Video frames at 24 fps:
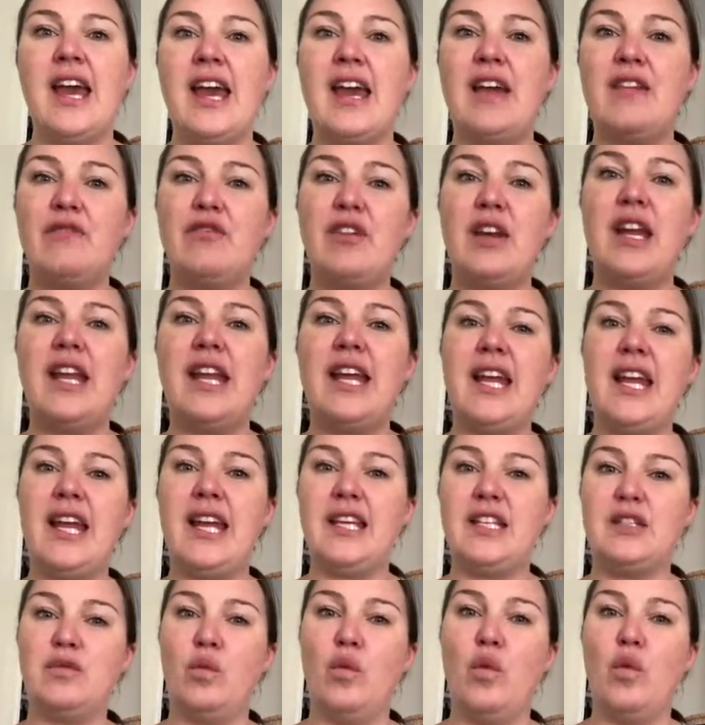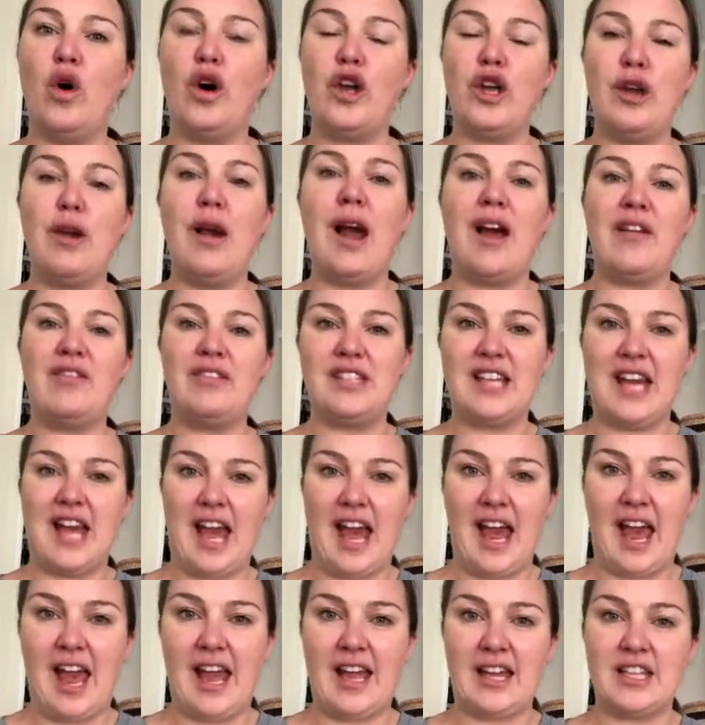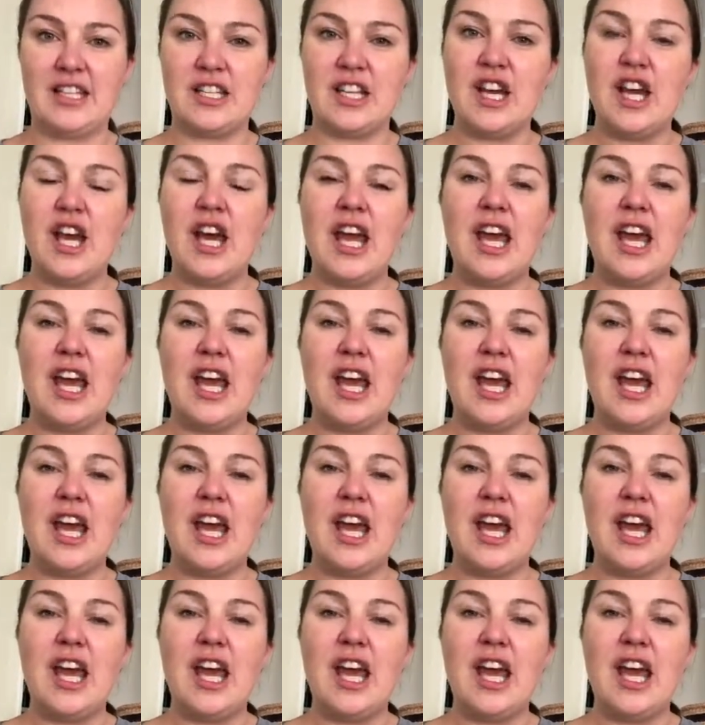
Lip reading: It really is what you have to hand.